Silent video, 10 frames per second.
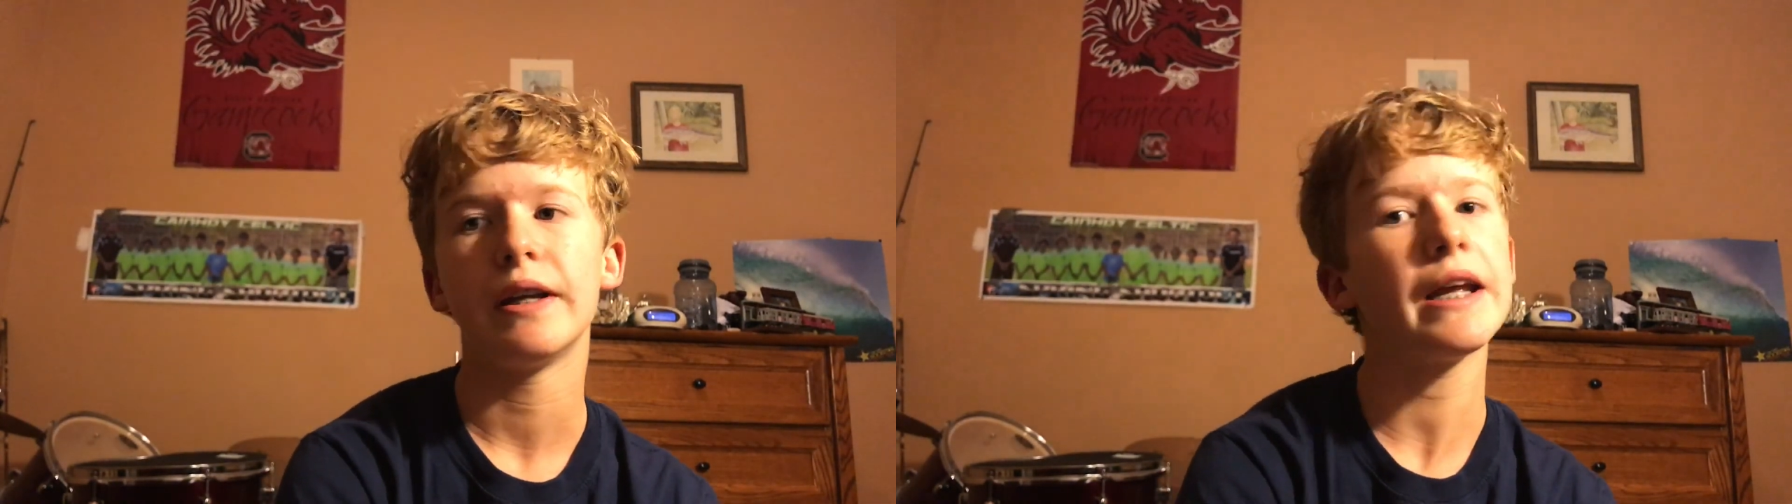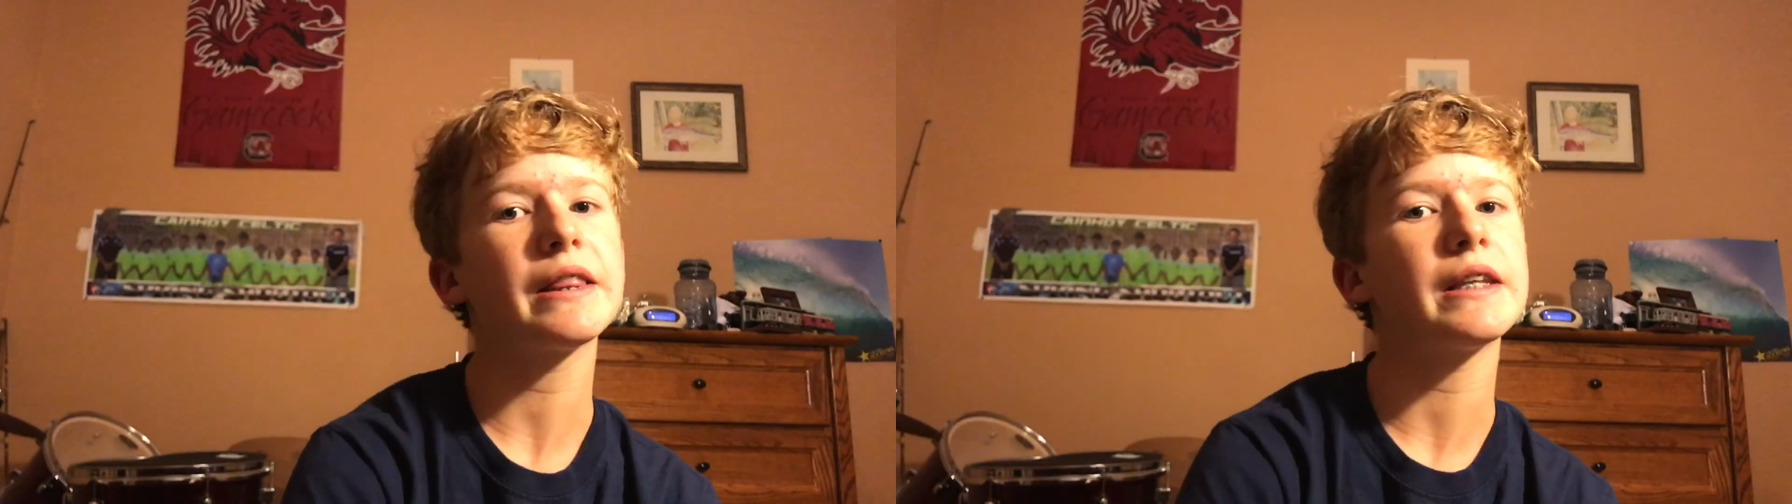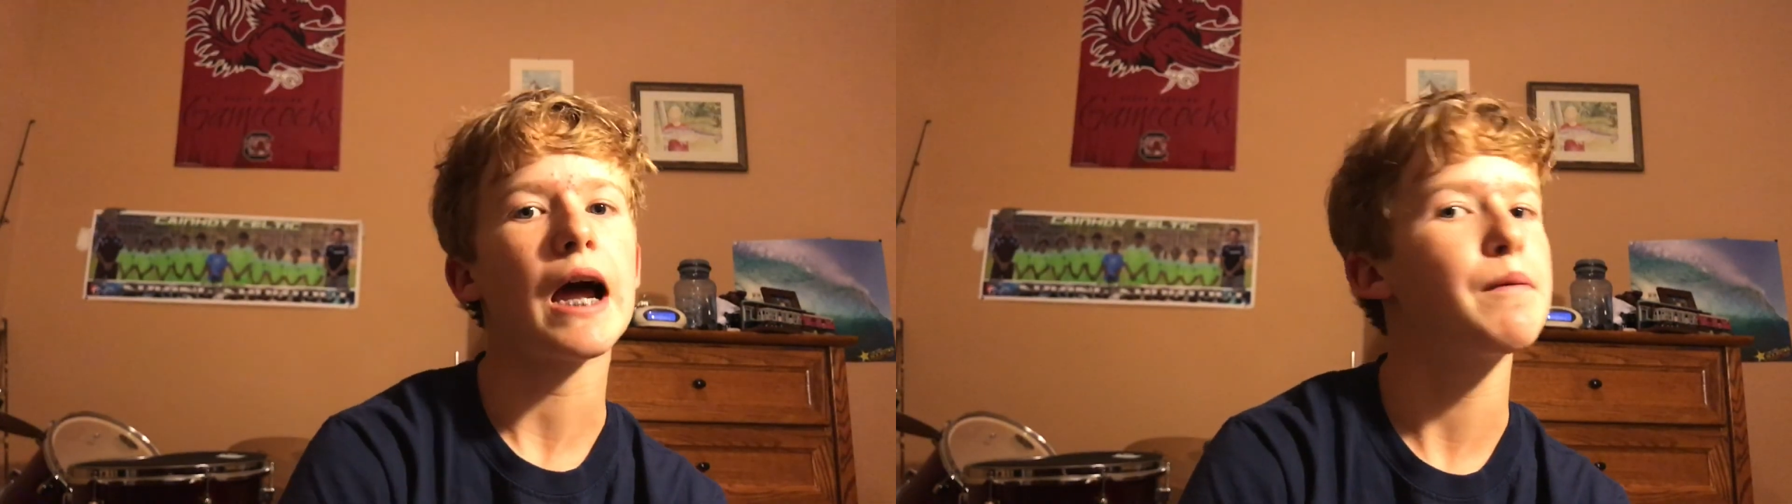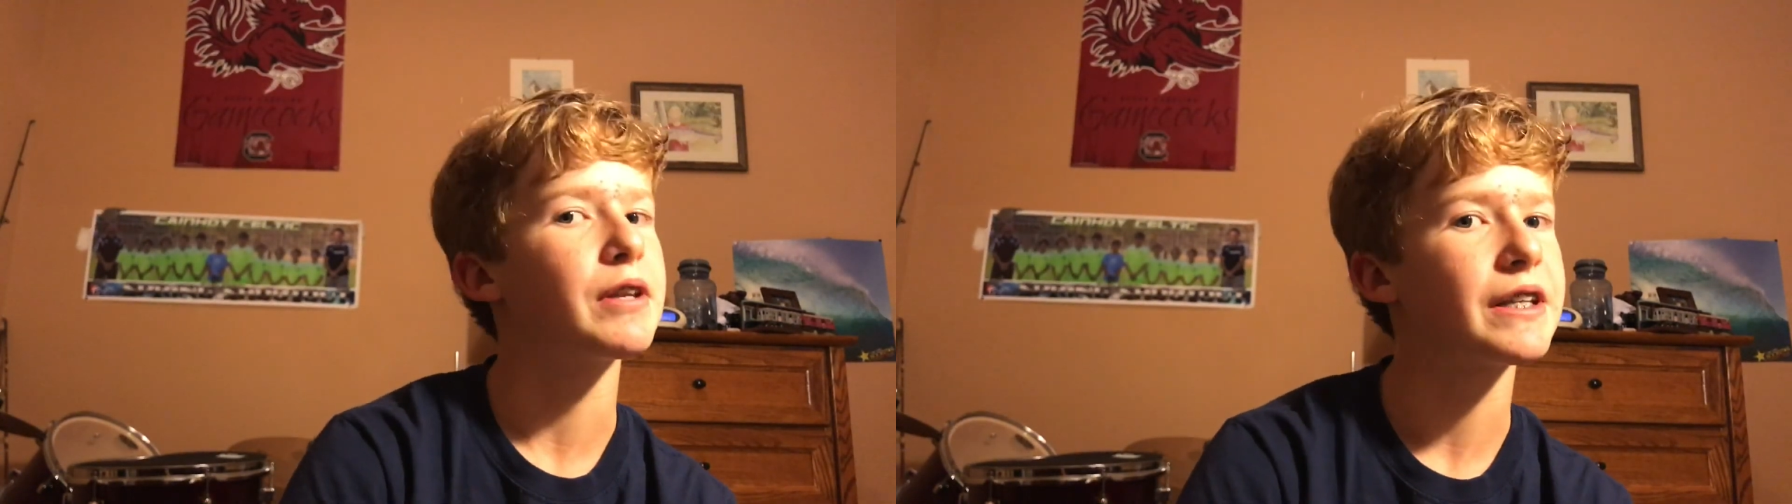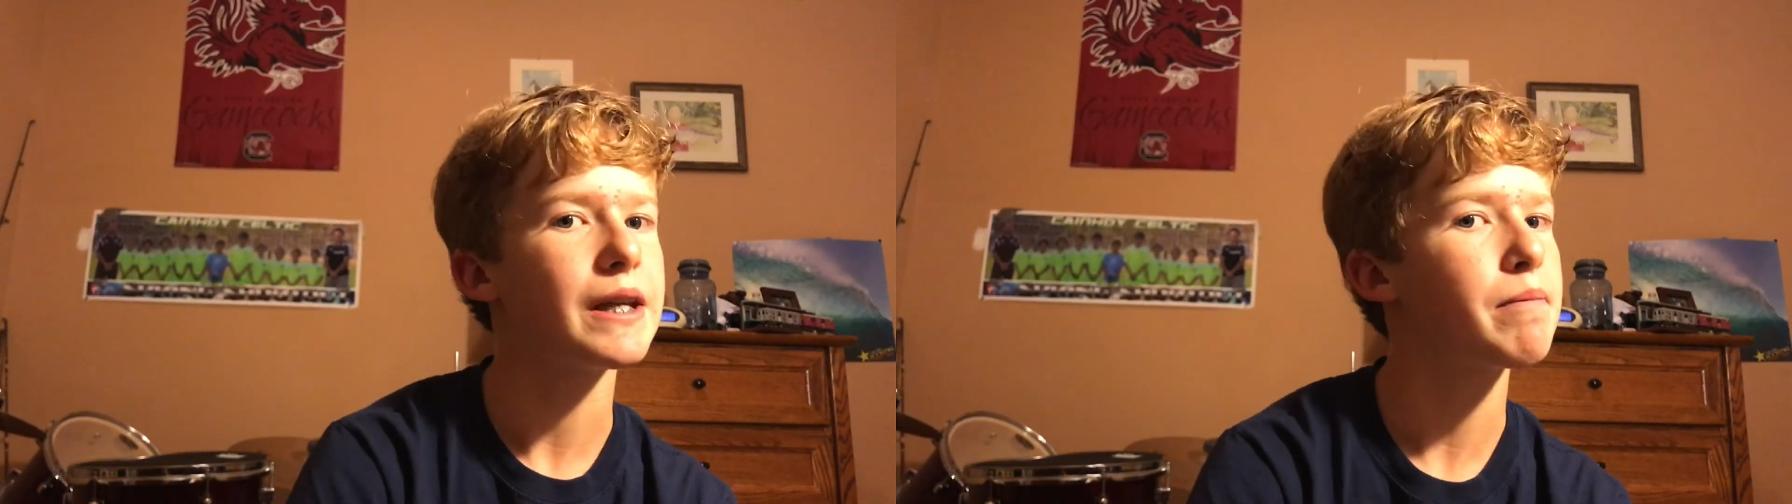take the time to
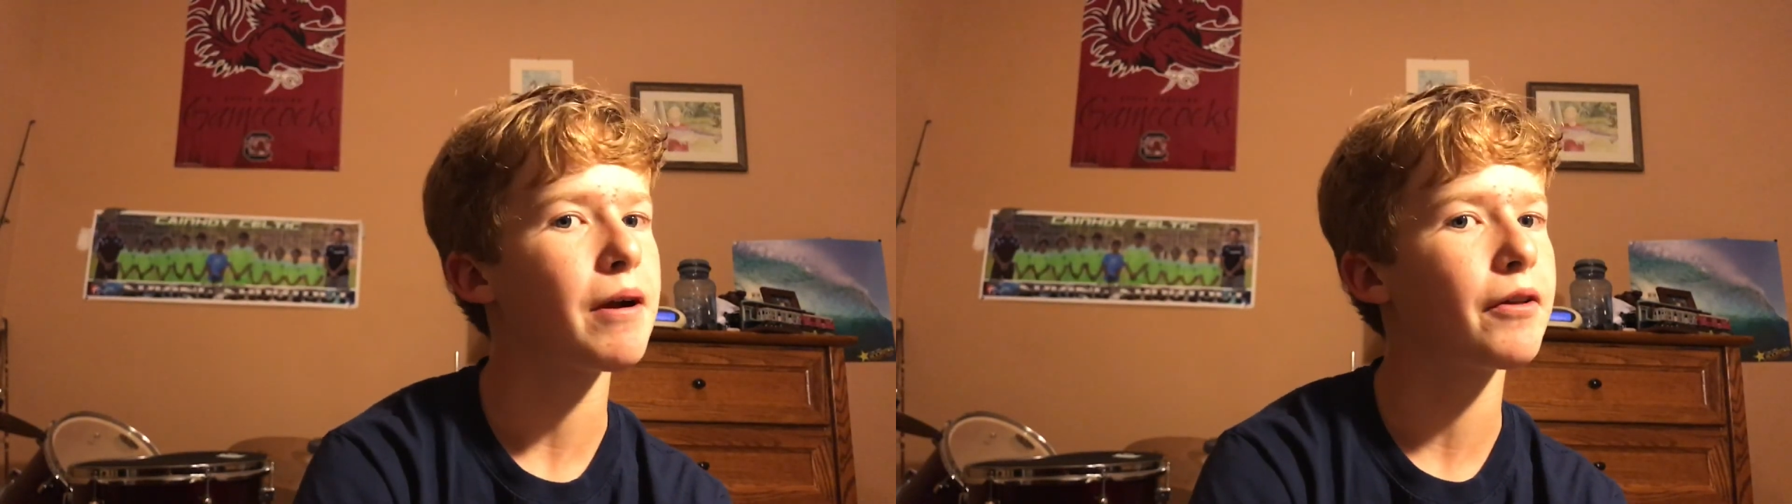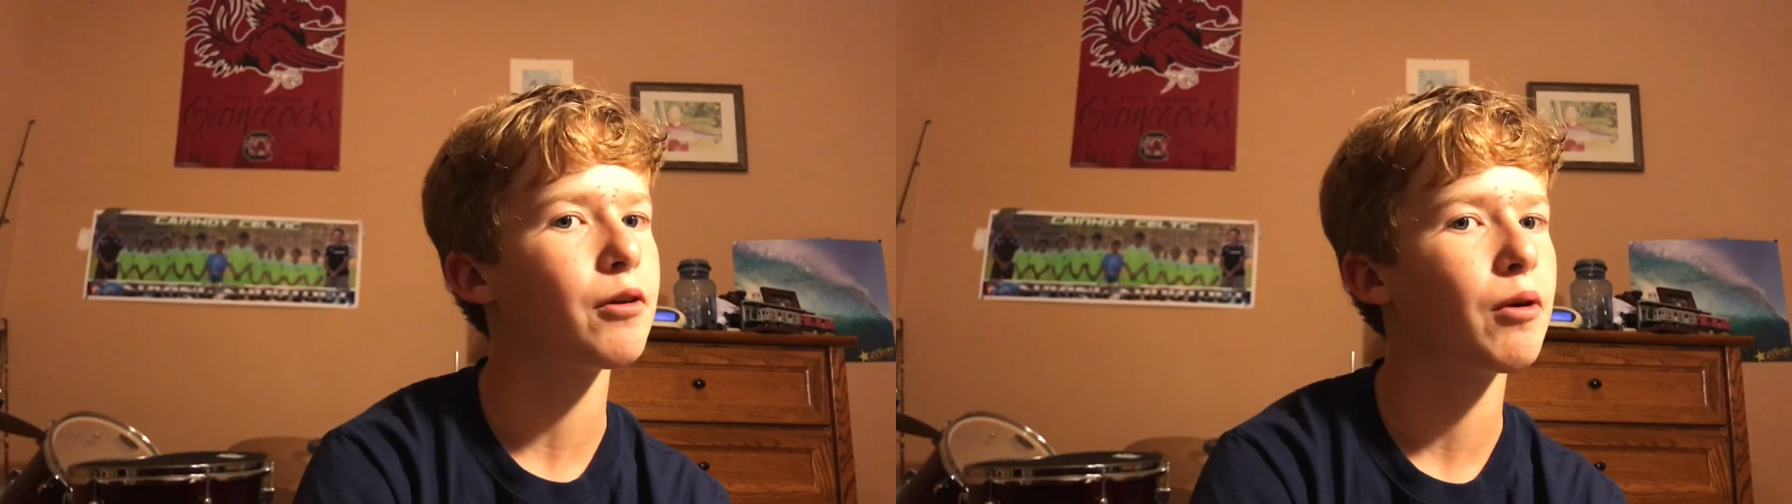step out of their